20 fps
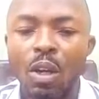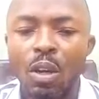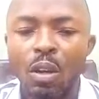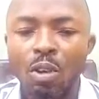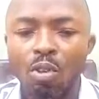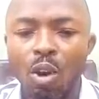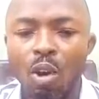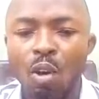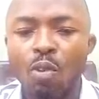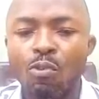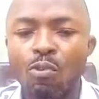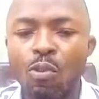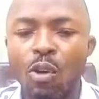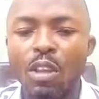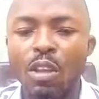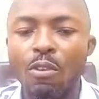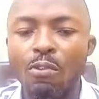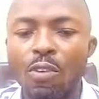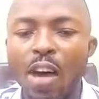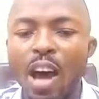So for
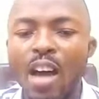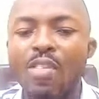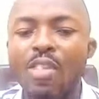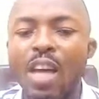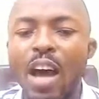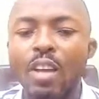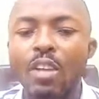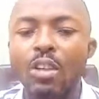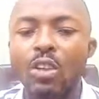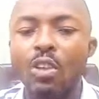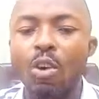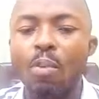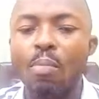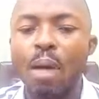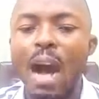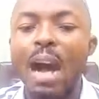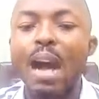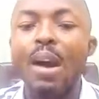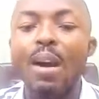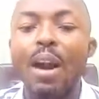the fact that your
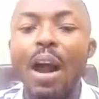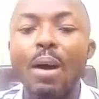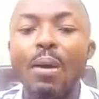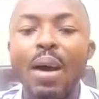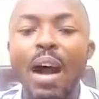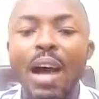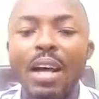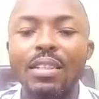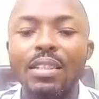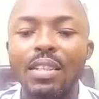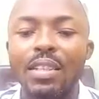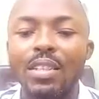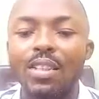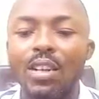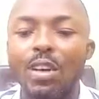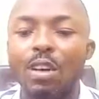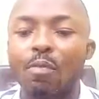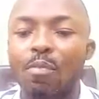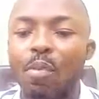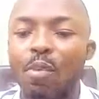background has history
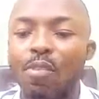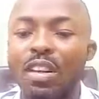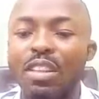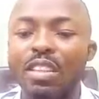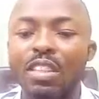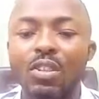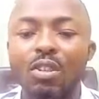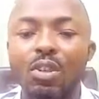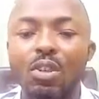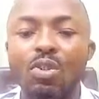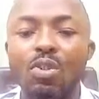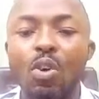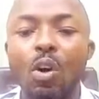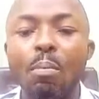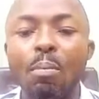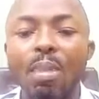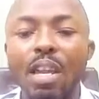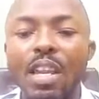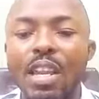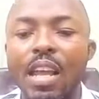of poverty does not
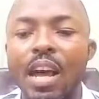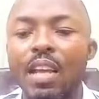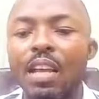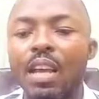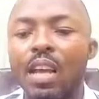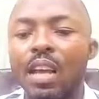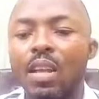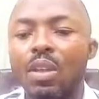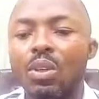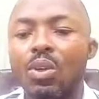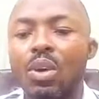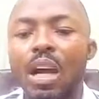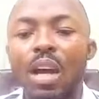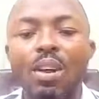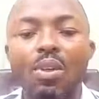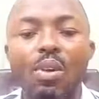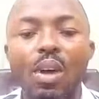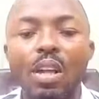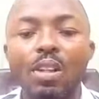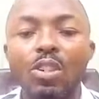mean that you
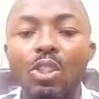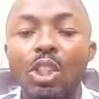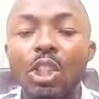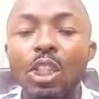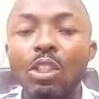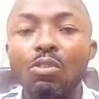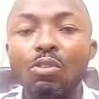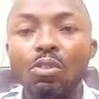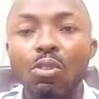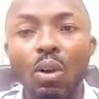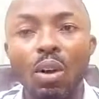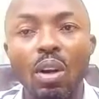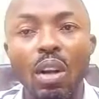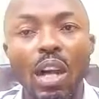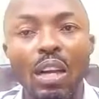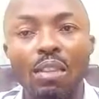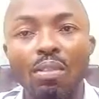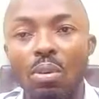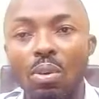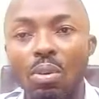cannot achieve your
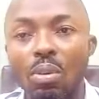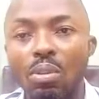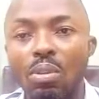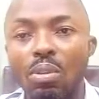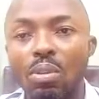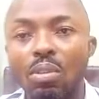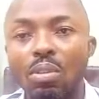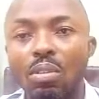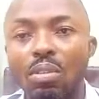life goals.